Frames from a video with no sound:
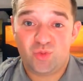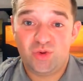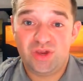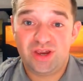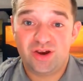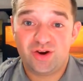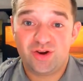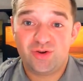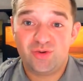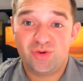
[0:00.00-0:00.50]

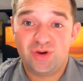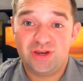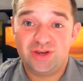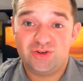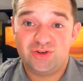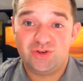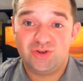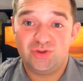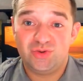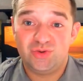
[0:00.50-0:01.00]
we are
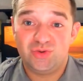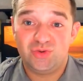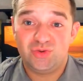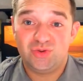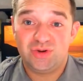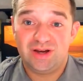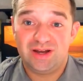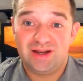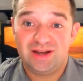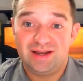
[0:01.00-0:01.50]
going
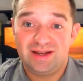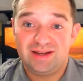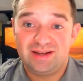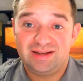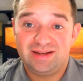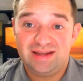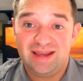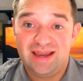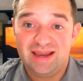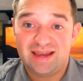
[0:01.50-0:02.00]

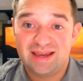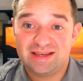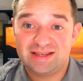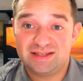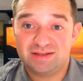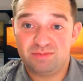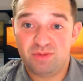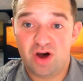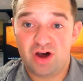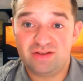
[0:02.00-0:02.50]
to take a
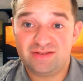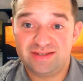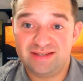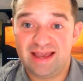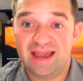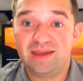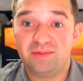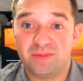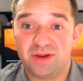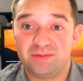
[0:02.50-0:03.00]
small
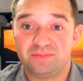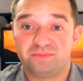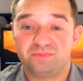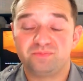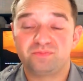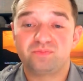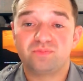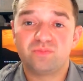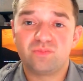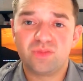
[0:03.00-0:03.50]
segment
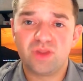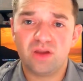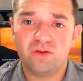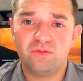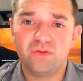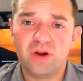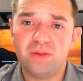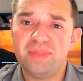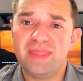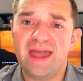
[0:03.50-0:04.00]

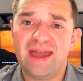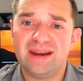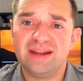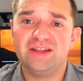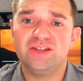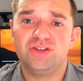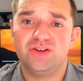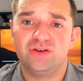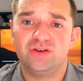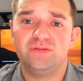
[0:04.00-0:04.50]
from that
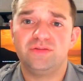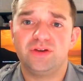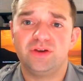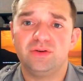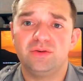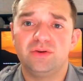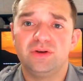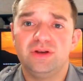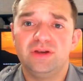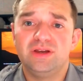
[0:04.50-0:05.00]

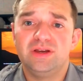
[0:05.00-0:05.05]
interview